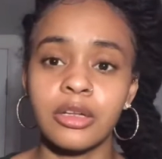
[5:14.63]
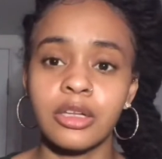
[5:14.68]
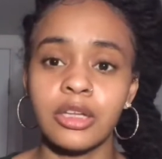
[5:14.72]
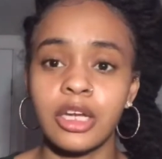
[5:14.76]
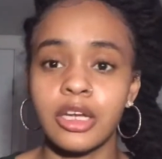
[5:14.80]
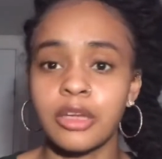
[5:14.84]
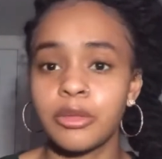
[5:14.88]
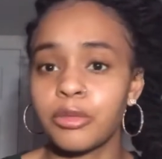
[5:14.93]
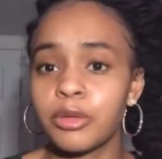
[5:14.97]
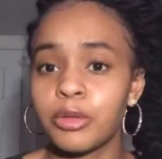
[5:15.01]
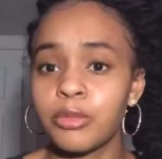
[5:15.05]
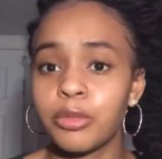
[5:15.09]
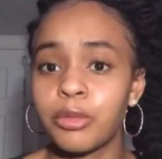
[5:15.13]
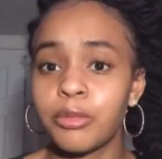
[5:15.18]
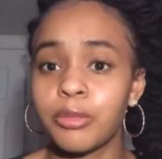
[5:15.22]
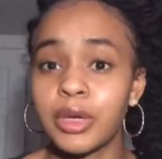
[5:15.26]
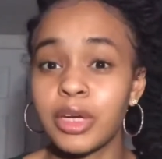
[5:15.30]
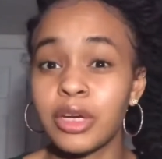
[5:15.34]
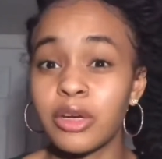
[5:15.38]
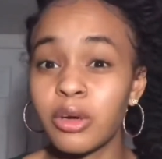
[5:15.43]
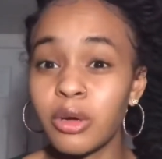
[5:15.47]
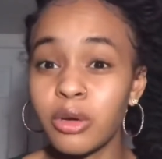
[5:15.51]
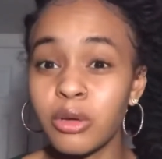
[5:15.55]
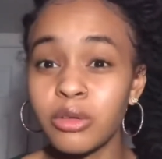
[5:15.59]
a lot of people
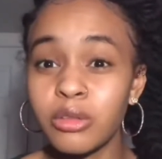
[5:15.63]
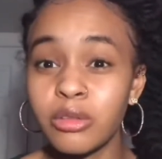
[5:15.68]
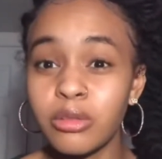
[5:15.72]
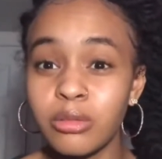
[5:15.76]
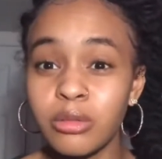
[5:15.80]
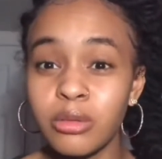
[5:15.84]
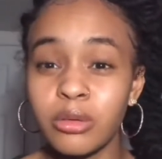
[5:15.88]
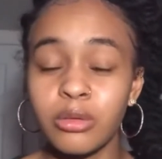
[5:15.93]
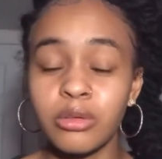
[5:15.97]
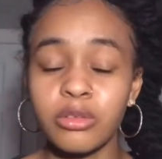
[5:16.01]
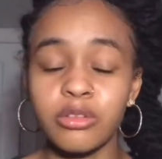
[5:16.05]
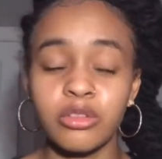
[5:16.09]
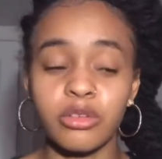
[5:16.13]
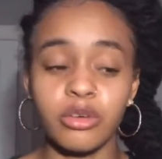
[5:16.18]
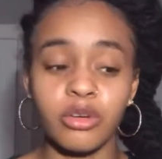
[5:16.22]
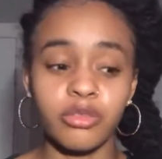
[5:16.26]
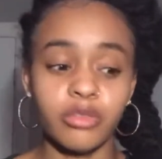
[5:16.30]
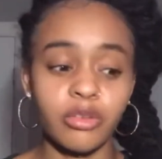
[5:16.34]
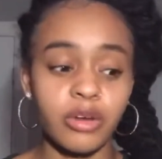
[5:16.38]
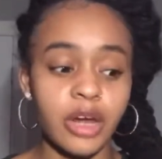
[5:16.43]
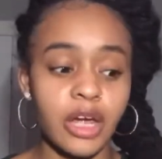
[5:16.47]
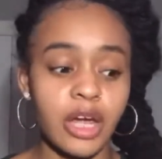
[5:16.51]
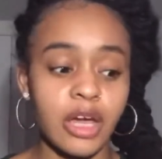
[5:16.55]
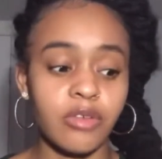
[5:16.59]
may go through. So if
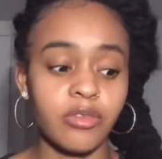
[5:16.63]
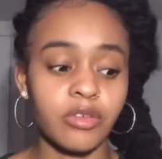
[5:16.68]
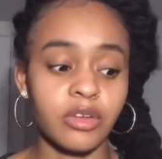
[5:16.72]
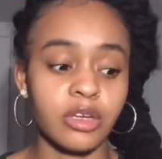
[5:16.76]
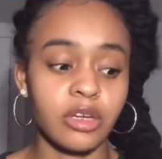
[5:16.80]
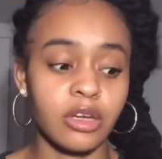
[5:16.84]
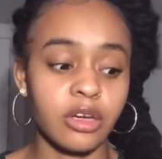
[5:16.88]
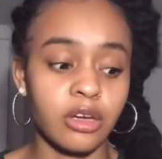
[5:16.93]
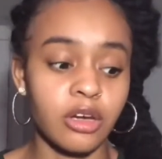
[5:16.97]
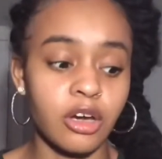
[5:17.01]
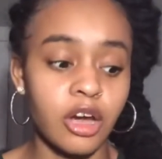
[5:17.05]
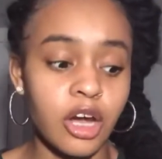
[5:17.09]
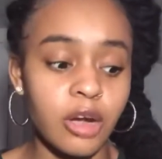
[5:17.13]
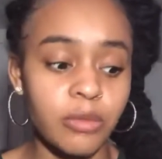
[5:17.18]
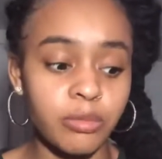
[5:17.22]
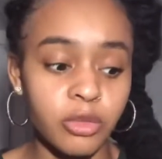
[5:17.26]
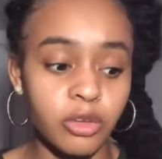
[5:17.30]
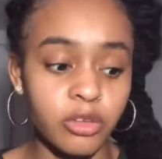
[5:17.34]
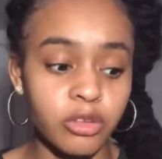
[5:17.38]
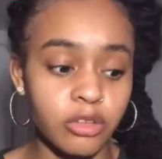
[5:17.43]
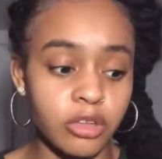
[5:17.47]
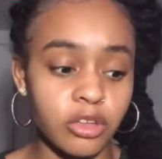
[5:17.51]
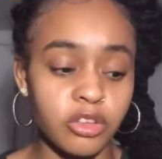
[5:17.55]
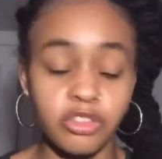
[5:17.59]
you're having a
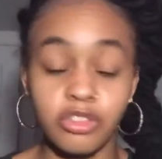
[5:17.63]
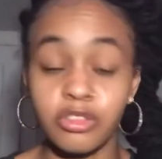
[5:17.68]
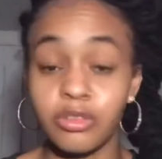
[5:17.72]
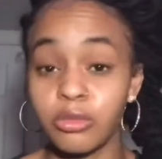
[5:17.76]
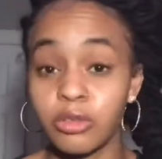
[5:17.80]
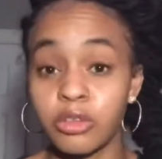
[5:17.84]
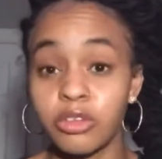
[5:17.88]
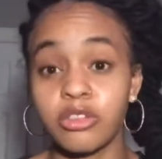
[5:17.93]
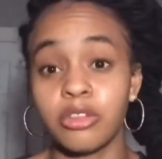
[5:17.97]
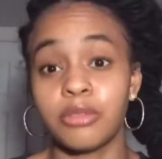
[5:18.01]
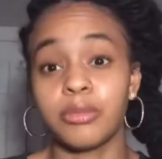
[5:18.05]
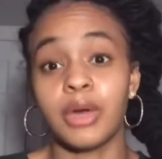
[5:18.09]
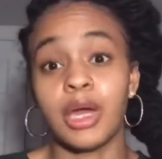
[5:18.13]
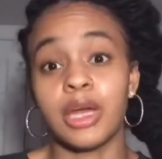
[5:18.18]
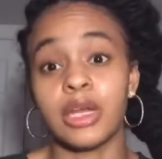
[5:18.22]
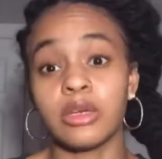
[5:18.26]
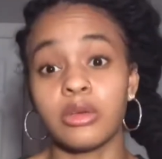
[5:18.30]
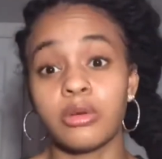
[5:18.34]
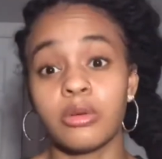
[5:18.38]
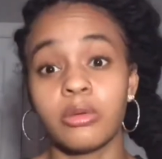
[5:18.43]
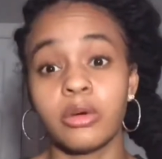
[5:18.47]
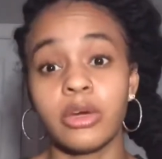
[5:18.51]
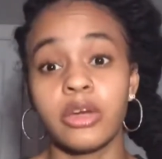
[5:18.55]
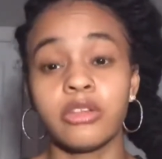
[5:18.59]
conversation with
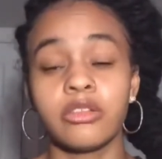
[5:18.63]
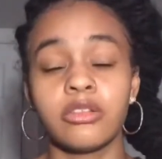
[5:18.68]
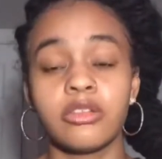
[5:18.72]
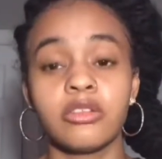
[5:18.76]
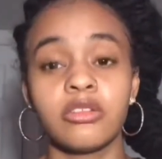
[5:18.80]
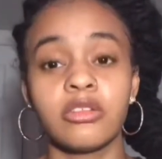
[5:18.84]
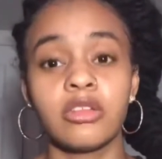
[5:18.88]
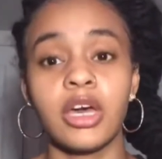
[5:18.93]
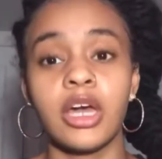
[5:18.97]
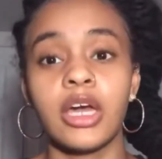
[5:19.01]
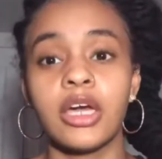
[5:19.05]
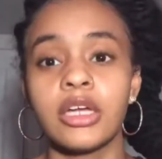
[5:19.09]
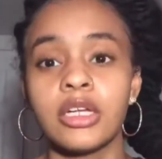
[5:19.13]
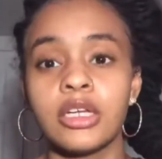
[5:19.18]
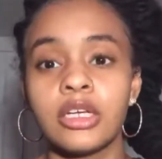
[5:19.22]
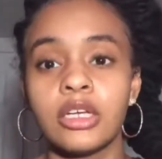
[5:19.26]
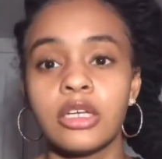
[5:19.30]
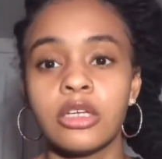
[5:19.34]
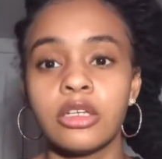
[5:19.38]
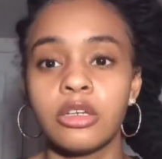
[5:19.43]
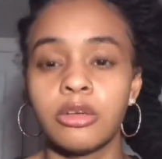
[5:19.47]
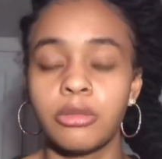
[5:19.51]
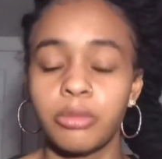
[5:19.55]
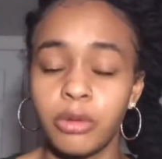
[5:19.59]
somebody who has
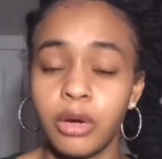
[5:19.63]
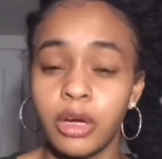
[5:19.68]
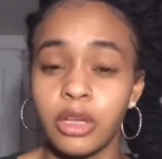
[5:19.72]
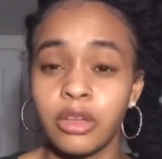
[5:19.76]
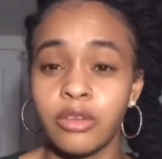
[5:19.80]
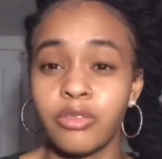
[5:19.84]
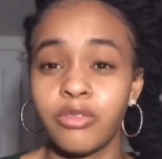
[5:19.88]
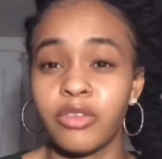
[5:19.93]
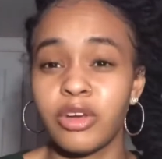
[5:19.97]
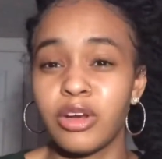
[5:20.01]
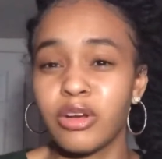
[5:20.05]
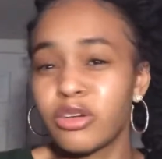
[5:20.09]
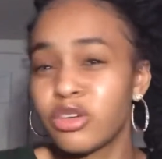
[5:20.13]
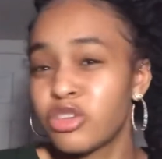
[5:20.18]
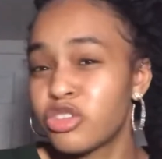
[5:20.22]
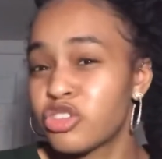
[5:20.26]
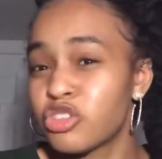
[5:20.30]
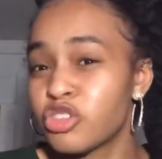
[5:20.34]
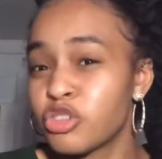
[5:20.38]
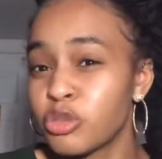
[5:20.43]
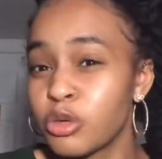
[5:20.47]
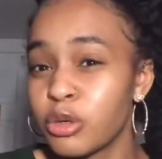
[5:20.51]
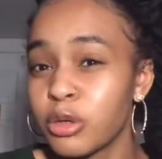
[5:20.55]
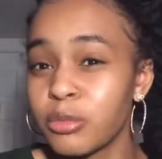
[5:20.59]
anxiety and they're probably very
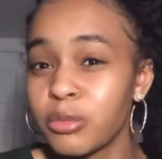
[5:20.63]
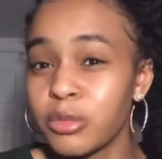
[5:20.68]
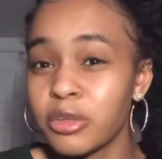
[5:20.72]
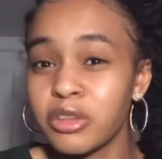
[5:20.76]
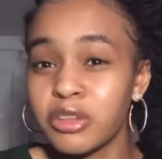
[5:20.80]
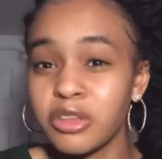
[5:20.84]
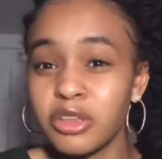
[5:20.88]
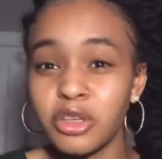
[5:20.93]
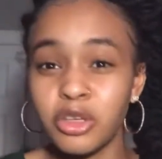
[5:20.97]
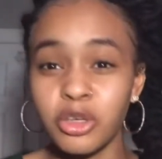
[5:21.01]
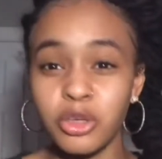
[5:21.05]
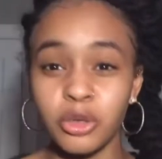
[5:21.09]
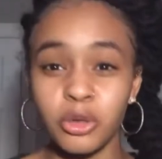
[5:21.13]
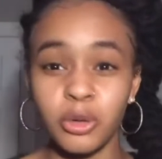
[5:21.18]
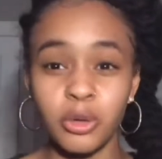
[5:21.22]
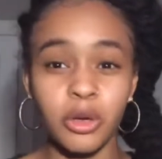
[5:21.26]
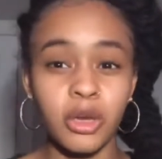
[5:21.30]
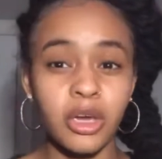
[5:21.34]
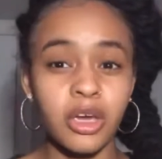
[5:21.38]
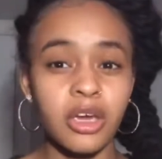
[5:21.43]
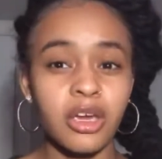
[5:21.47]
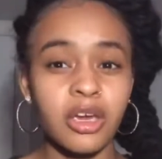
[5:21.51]
short with you,